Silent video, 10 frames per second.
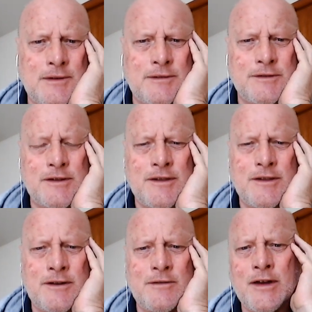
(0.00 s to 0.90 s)
Was it
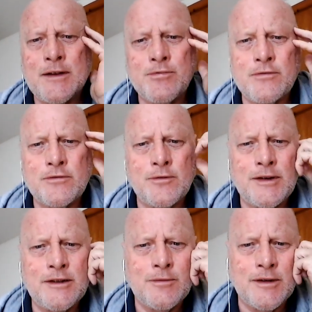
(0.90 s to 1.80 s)
3rd of April
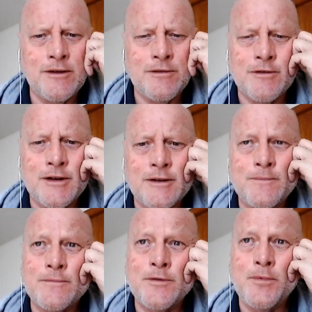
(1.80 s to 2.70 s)
2023?
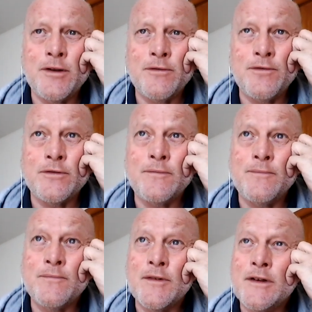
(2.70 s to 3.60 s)
It's beautiful.
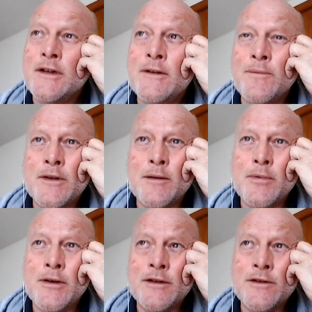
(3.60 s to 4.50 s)
The
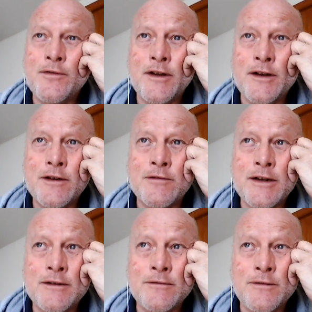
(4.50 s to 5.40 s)
birds flying
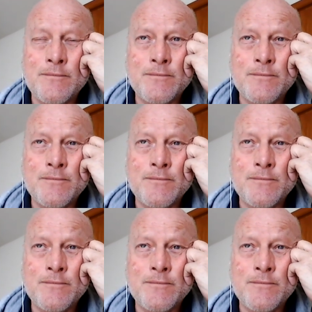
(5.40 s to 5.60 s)
around.